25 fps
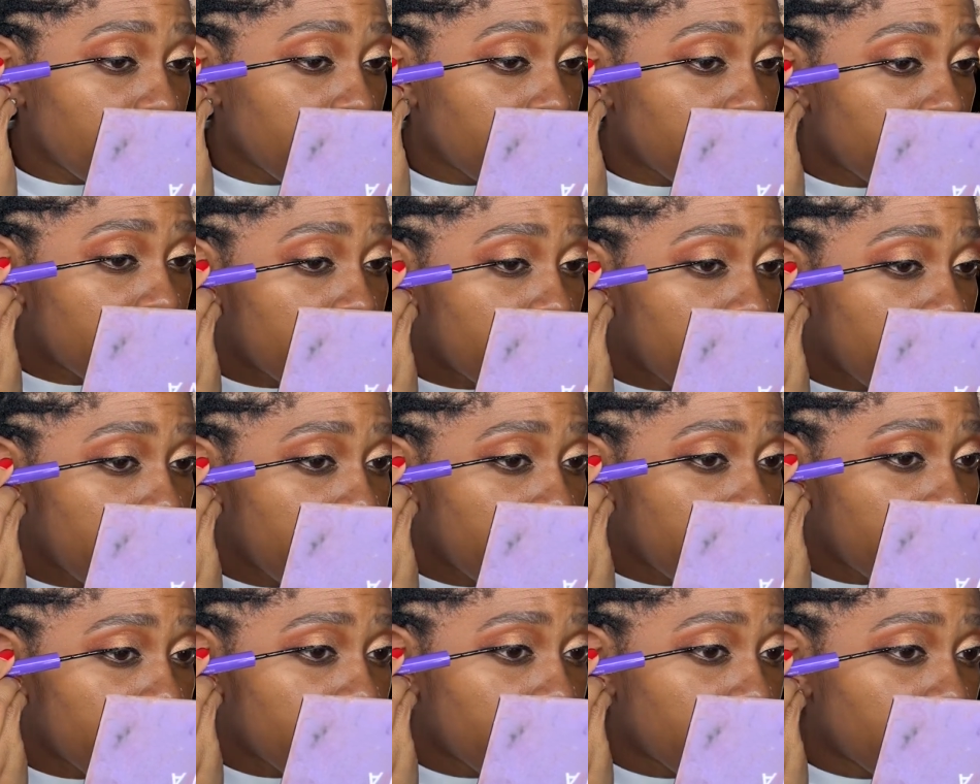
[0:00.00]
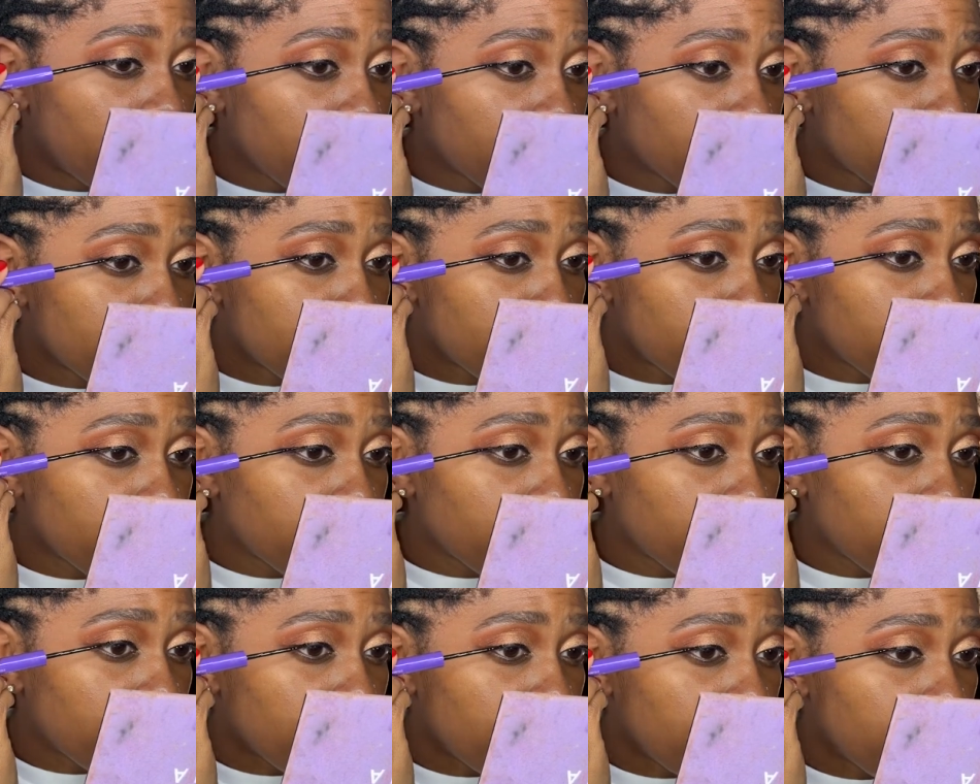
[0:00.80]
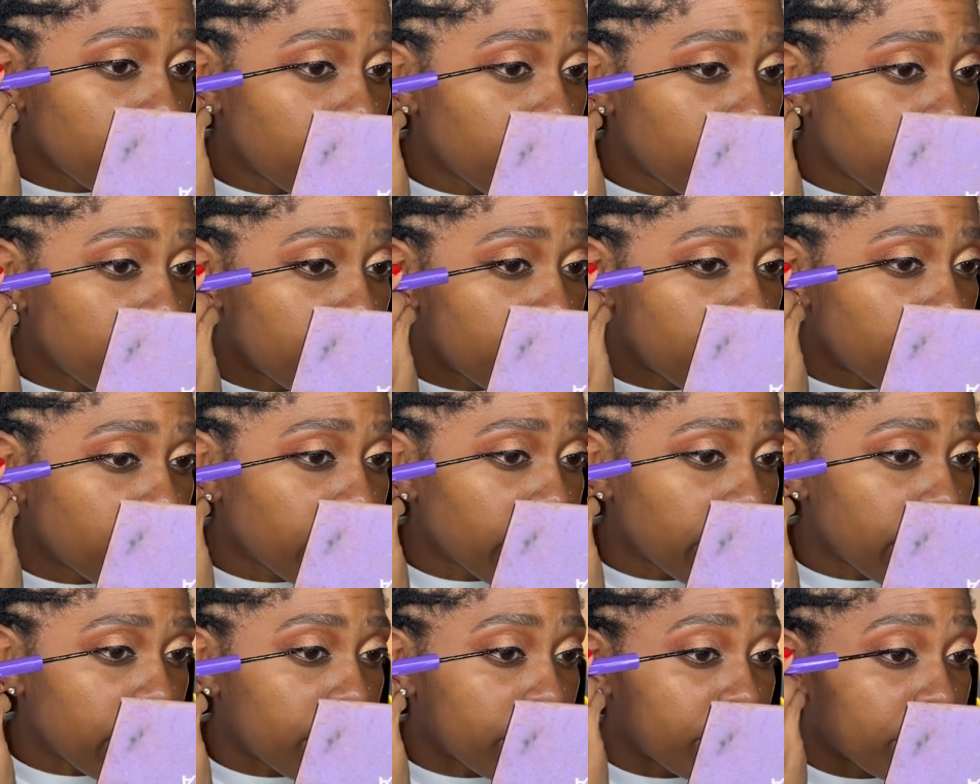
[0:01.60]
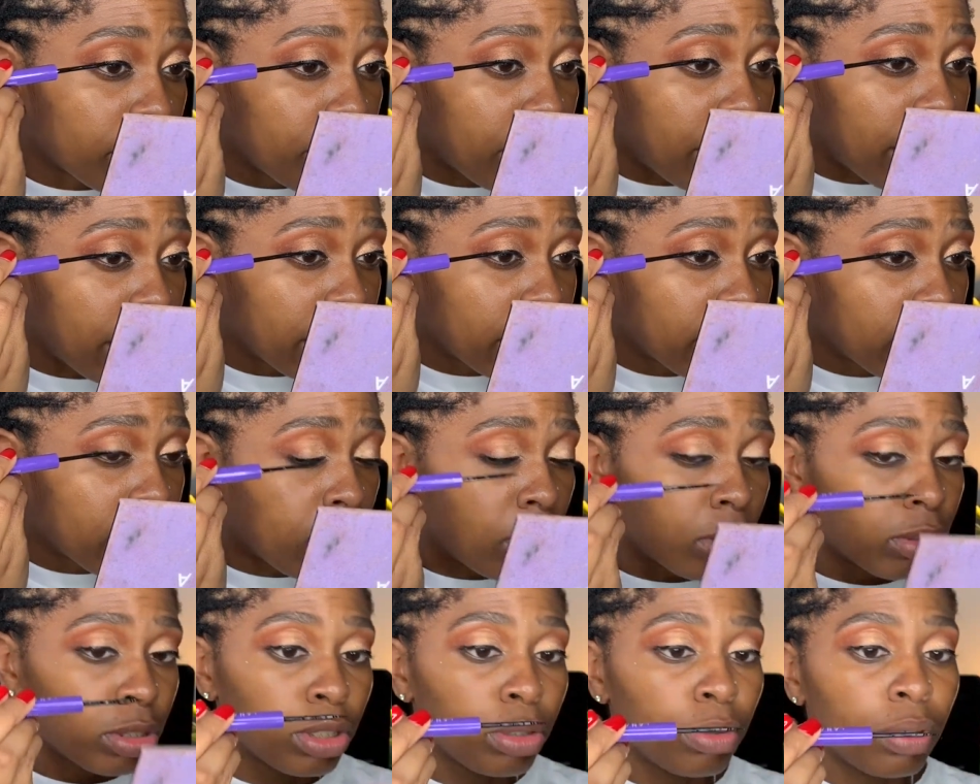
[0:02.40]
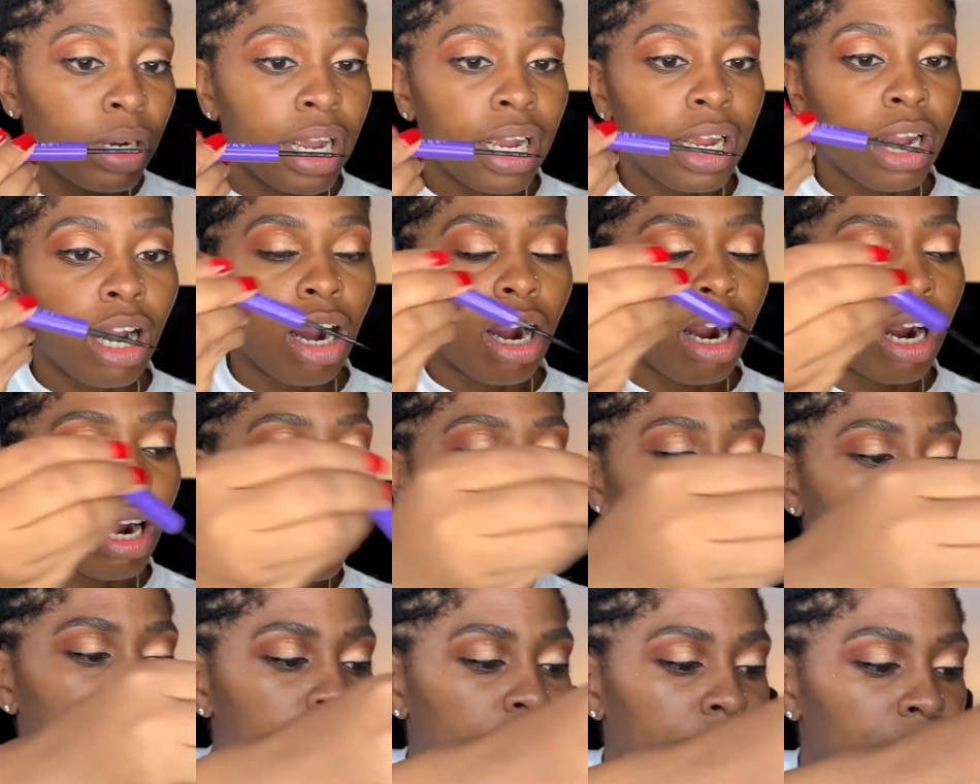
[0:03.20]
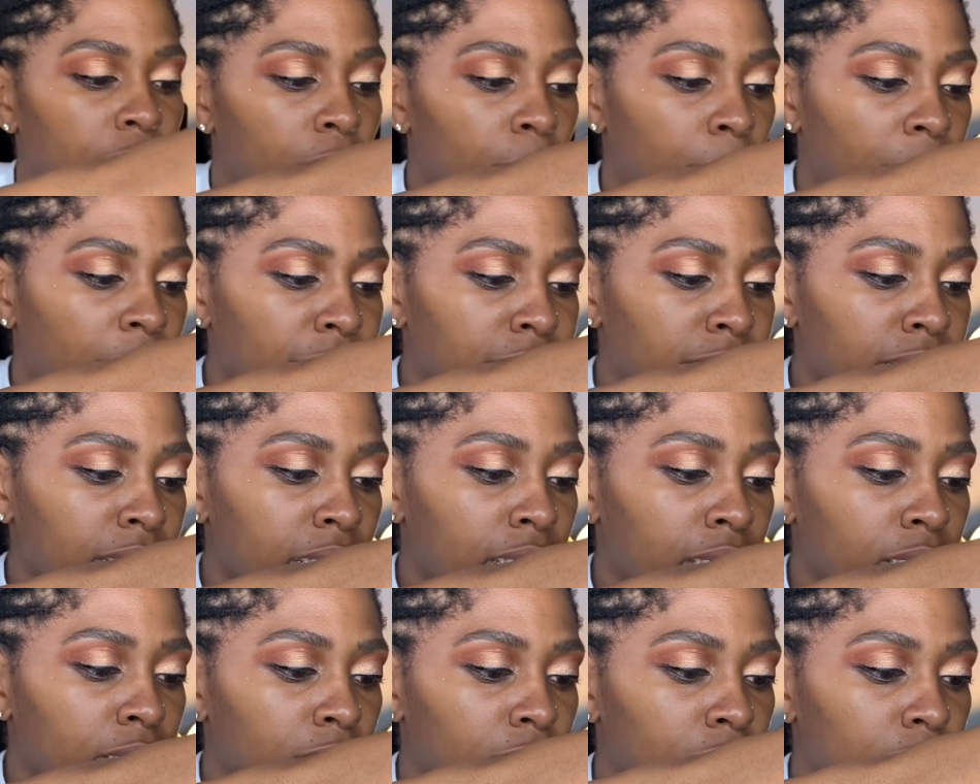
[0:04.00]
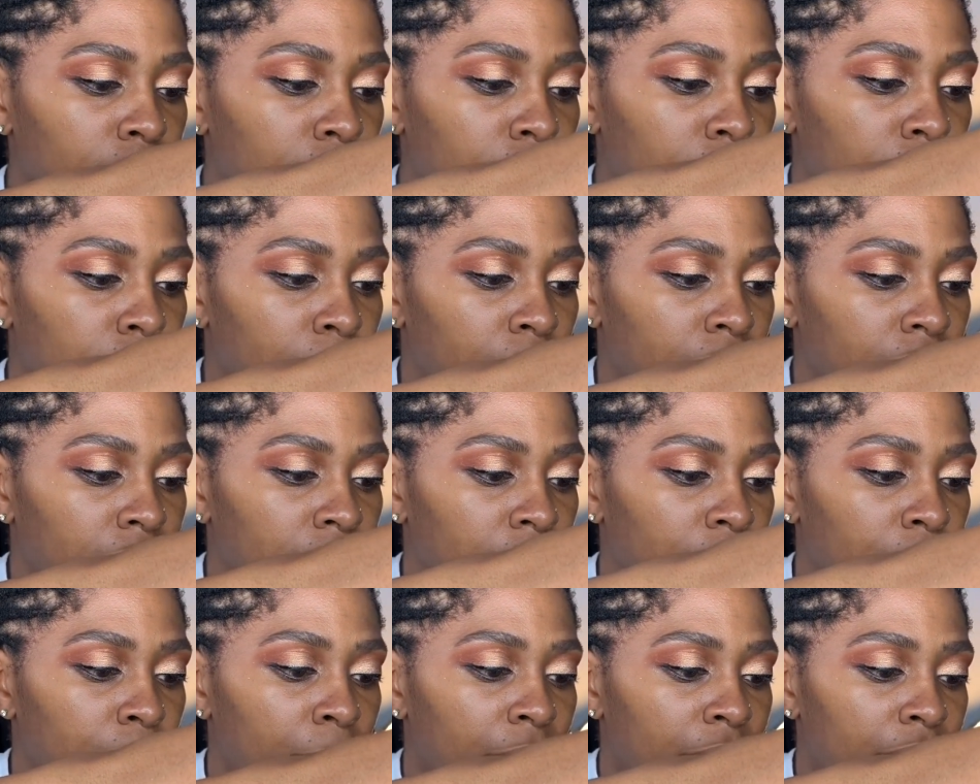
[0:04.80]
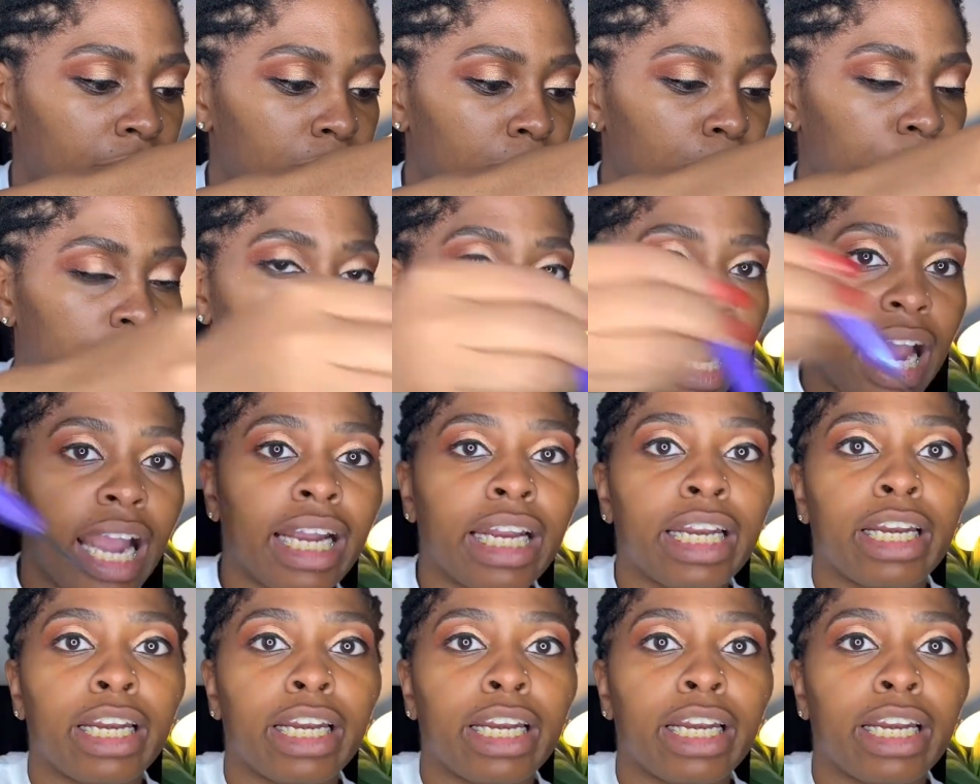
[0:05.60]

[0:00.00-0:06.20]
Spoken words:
they even go to a club where everybody knows who they are, but nobody tells on them because everybody's black, and